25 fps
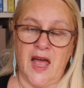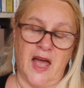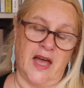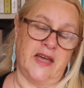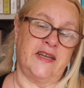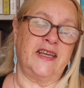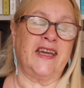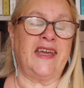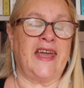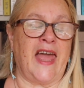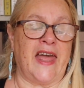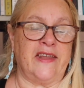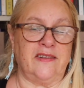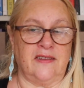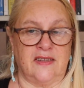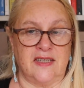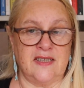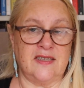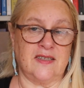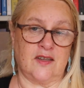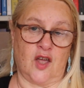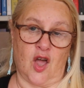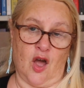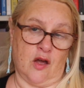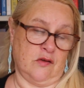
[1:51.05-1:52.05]
And again,
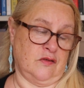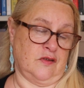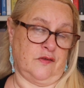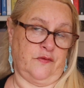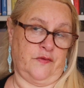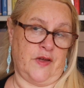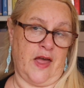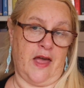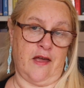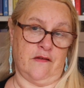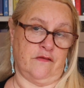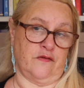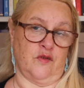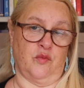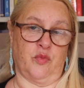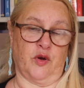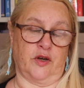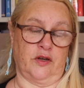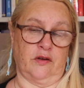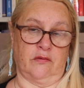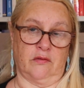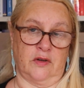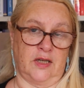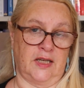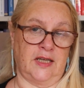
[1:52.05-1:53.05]
this goes for
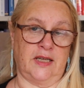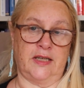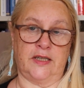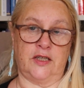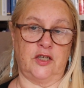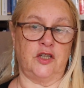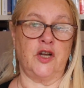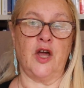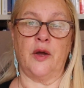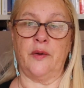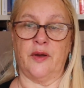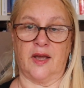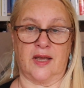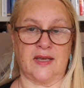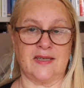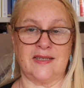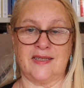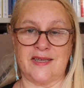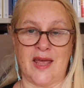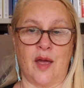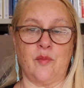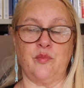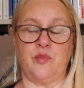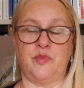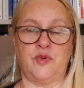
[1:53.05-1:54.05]
everybody really, you know,
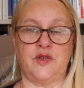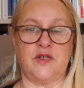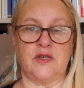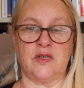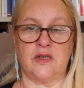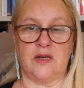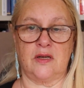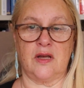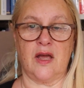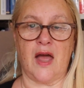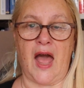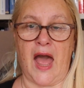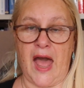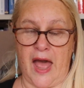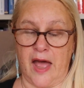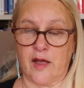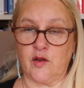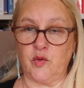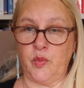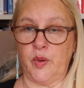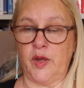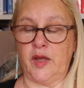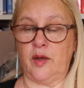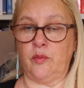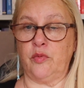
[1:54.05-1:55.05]
accept
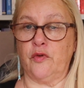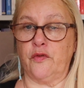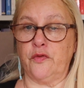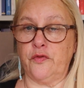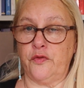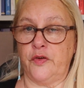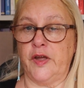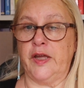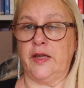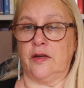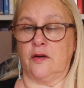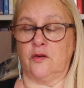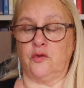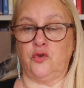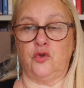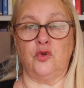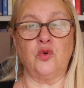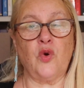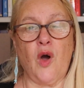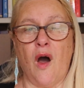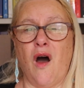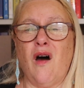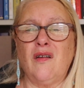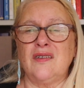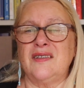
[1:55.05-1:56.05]
how people feel. You
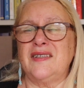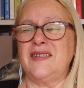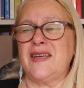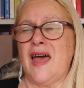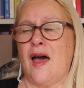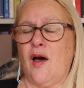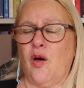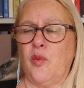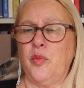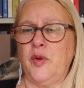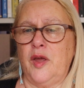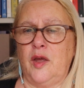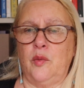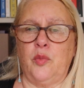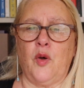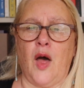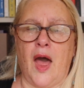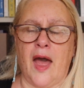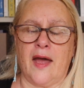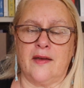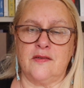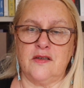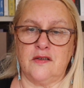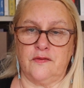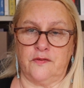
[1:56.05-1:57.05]
can't tell people
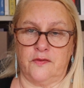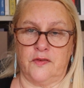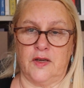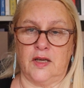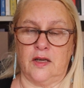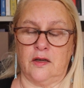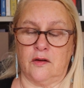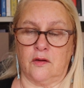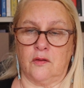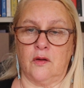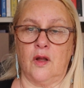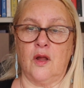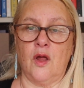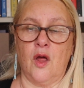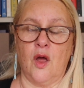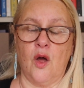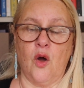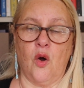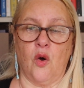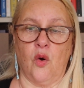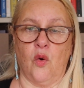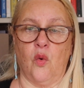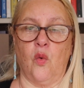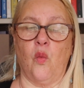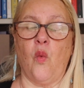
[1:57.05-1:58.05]
how to feel
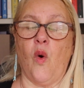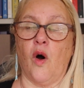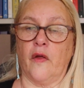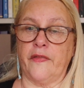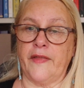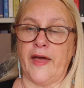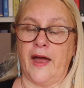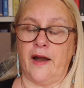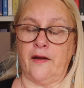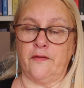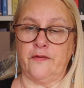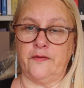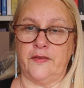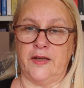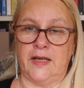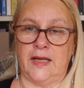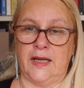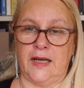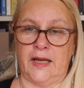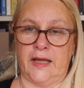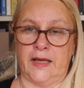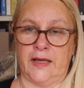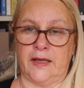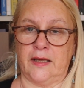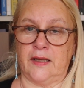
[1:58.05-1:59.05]
or what they're
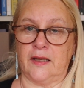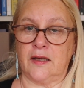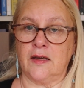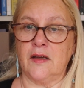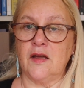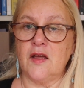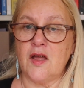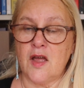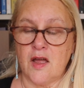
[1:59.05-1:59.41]
feeling.